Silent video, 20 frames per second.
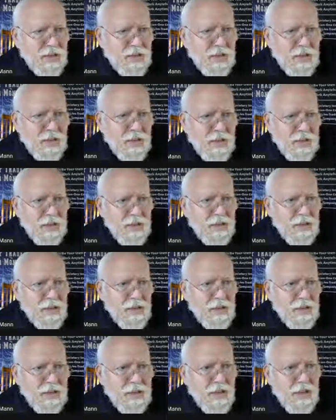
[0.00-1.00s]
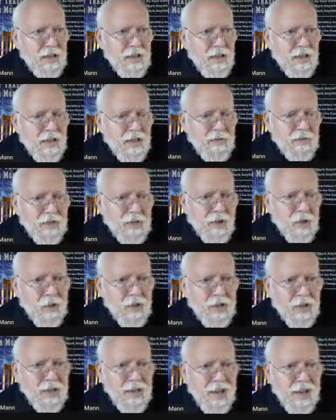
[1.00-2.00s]
Canadian. Even though
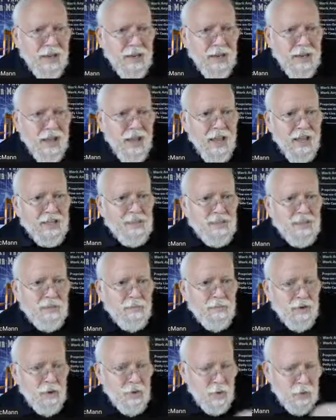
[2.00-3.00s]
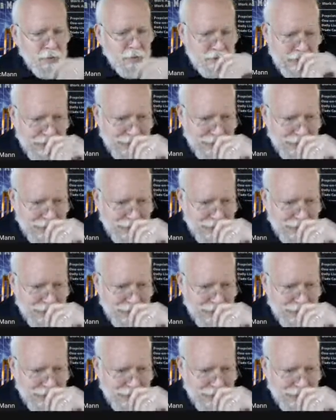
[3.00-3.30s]
the Canadian has some news,